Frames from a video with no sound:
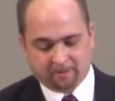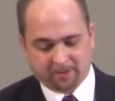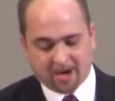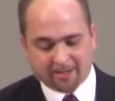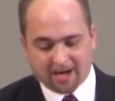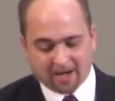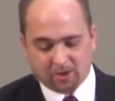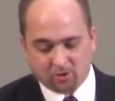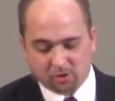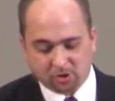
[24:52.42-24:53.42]
God can't
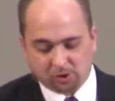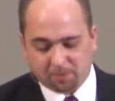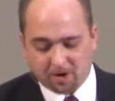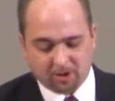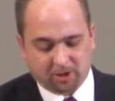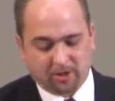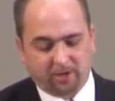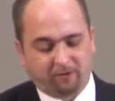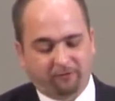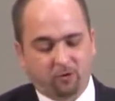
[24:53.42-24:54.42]
use you spiritually to
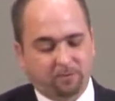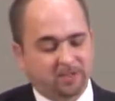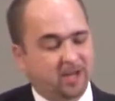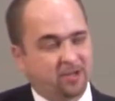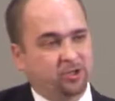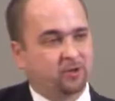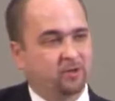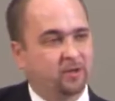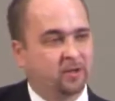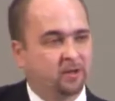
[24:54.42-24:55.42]
your full potential.
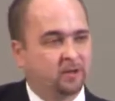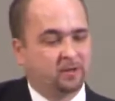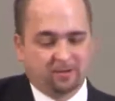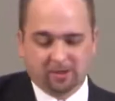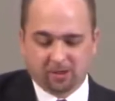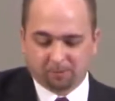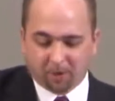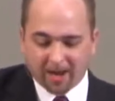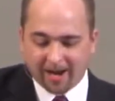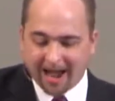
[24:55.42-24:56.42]
This is
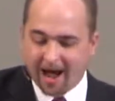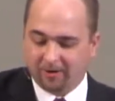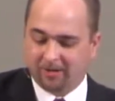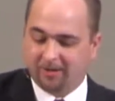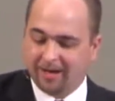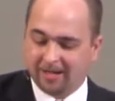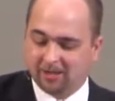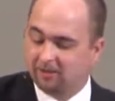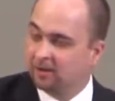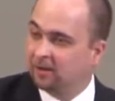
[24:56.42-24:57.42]
played out in the
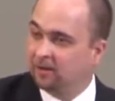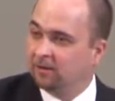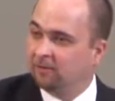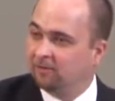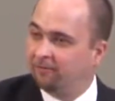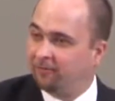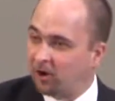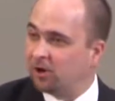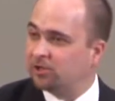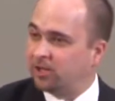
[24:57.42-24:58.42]
next
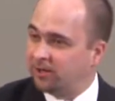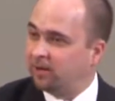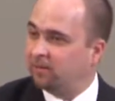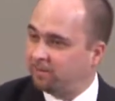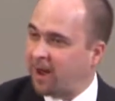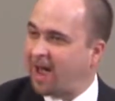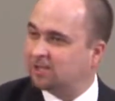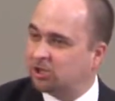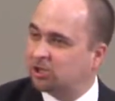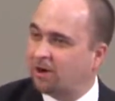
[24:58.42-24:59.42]
verse in the
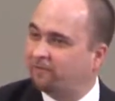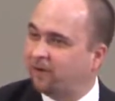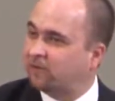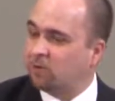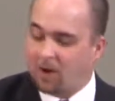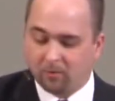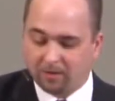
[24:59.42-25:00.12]
passage, Psalm 51,